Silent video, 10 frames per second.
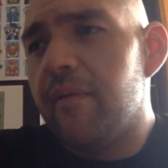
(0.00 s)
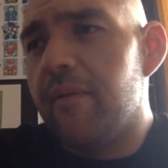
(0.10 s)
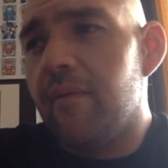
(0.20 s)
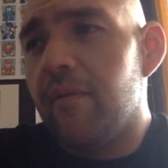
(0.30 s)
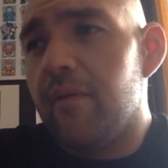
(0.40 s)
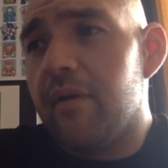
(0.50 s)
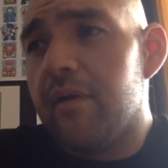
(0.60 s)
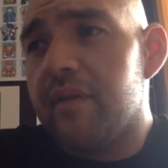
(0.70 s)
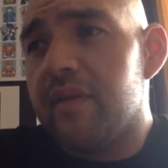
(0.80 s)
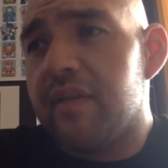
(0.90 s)

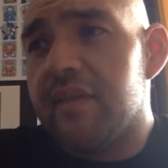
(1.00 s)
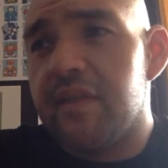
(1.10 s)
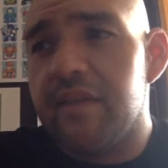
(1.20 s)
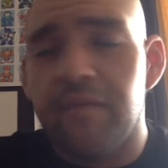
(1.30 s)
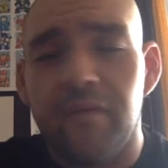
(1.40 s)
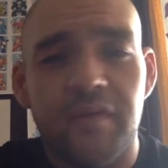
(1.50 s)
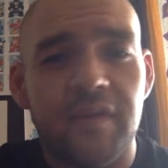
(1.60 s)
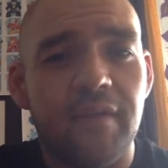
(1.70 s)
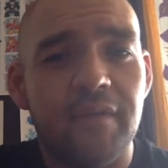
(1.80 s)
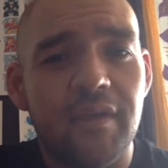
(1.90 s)
460s,
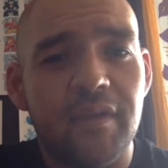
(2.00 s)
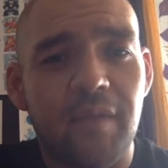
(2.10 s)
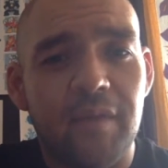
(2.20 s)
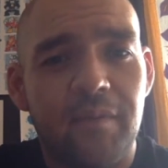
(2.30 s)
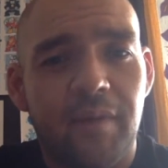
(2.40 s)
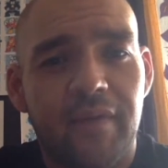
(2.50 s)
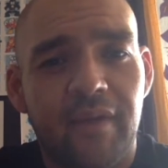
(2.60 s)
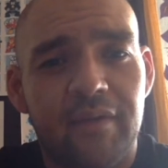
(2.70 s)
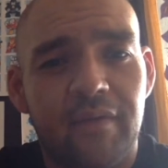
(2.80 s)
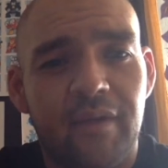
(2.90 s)
470s maybe by the
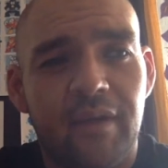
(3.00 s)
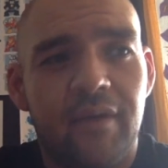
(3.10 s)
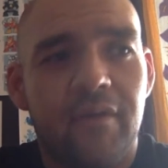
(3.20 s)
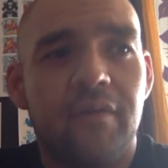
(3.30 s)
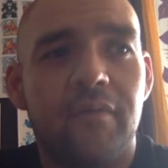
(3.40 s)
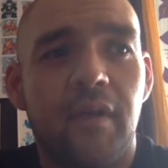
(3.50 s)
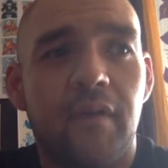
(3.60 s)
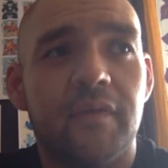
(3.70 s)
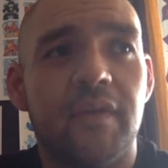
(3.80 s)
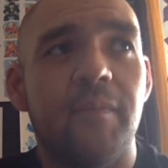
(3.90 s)
end of the year. Who
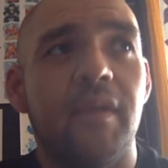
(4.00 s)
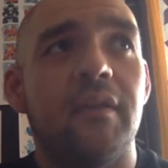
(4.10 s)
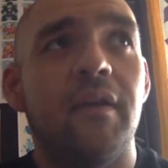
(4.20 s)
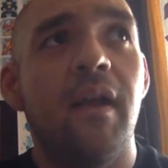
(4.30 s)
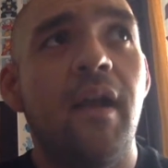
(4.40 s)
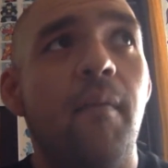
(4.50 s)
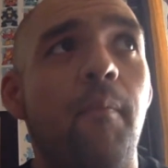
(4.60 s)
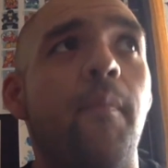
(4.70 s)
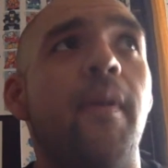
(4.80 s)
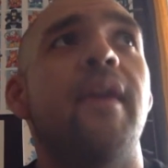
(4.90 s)
knows? I mean,
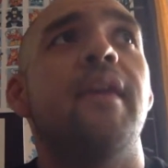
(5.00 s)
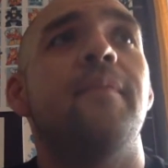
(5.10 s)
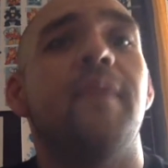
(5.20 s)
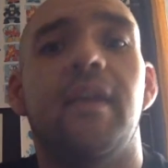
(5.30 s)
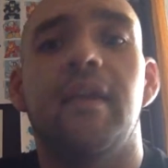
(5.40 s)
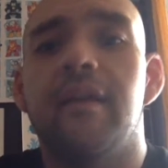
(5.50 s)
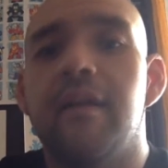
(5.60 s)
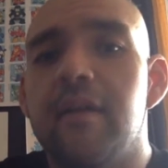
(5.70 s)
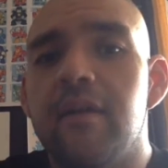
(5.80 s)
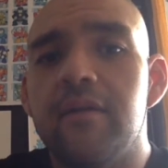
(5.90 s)
maybe.
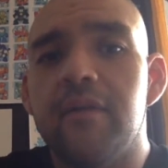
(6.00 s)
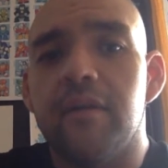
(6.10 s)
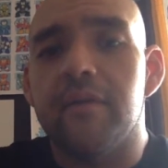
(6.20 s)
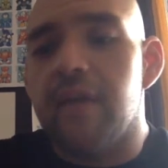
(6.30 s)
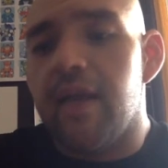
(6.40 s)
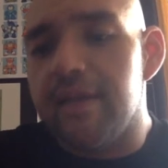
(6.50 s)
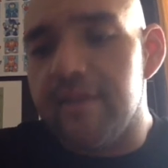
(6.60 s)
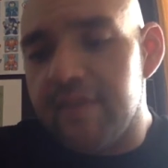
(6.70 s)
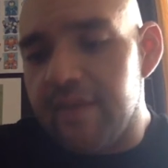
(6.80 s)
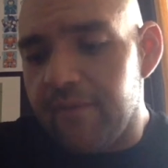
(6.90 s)
Who knows? I could
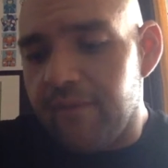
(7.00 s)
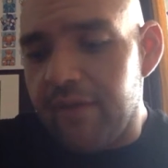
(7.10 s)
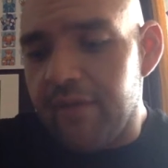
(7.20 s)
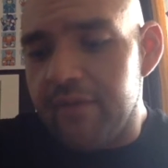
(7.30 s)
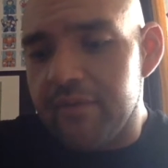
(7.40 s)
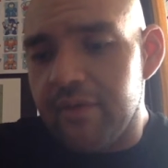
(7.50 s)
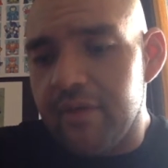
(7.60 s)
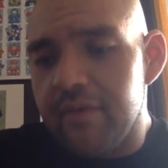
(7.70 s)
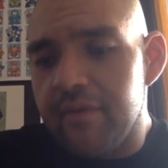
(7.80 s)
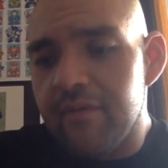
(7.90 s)
see
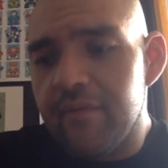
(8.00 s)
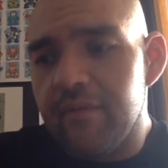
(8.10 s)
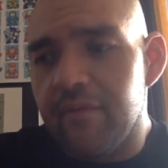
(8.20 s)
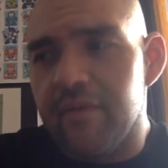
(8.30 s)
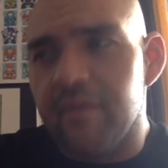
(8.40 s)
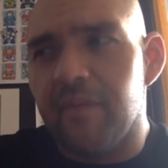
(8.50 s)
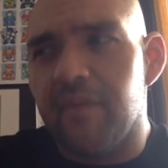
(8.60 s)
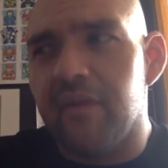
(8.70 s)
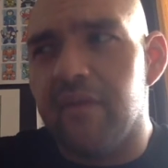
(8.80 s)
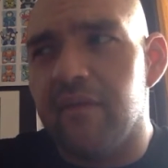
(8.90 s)
500 or
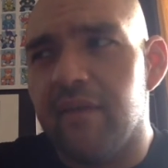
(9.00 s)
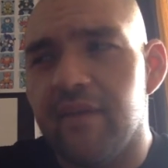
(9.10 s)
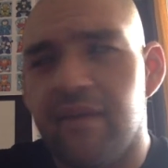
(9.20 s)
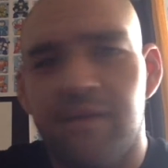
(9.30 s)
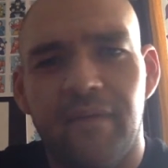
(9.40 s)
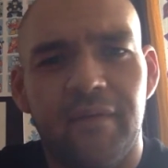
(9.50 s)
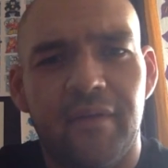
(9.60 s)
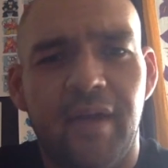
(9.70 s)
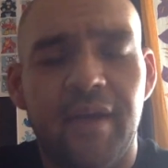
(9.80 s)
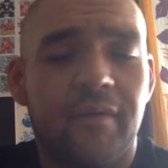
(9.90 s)
something like that. 500.
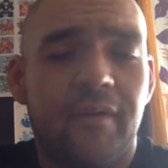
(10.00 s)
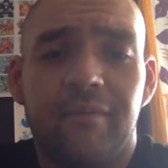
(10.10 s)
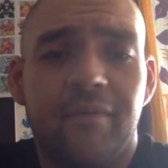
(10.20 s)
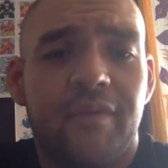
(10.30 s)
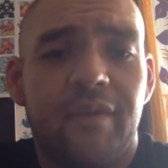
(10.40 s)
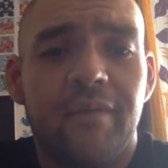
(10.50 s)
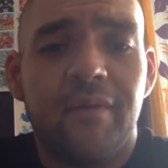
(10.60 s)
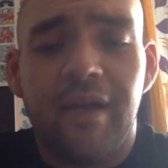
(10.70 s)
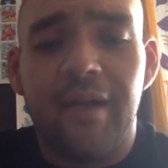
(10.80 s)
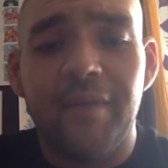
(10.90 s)
I don't know. We'll see.
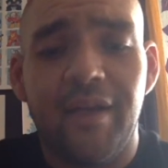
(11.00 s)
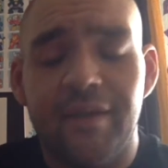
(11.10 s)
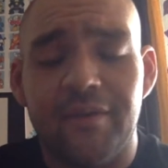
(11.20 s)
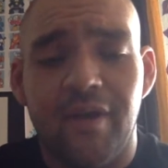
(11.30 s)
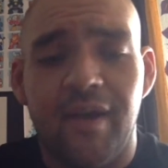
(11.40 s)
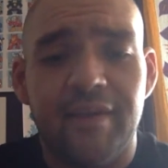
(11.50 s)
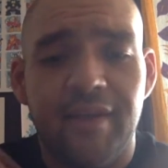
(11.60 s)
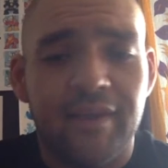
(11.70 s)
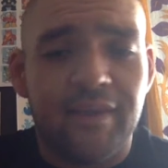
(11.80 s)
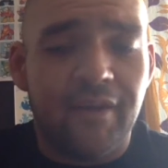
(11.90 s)
I'm not trying to
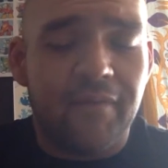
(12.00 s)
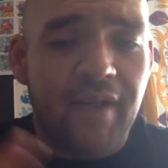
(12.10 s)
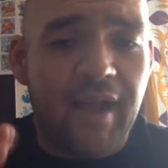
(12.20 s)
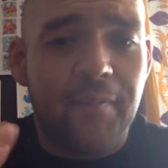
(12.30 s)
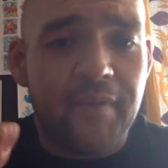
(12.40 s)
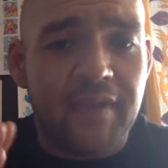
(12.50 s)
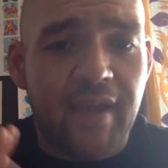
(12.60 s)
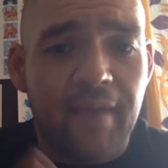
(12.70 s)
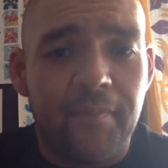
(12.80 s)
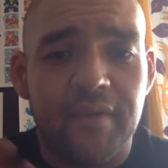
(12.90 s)
get there. If it happens, it
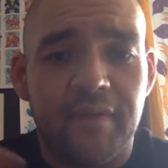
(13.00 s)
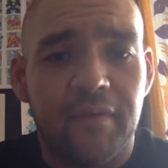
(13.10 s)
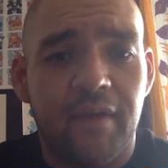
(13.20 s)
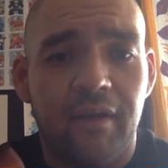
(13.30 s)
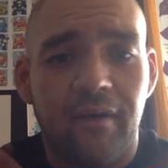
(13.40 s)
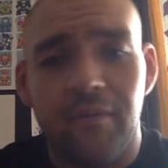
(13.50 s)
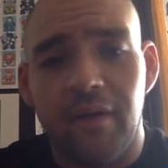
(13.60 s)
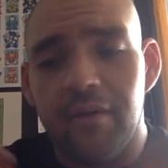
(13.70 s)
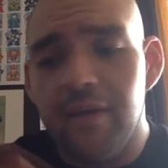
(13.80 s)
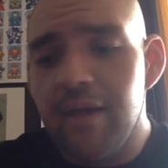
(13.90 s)
happens. If not, oh well.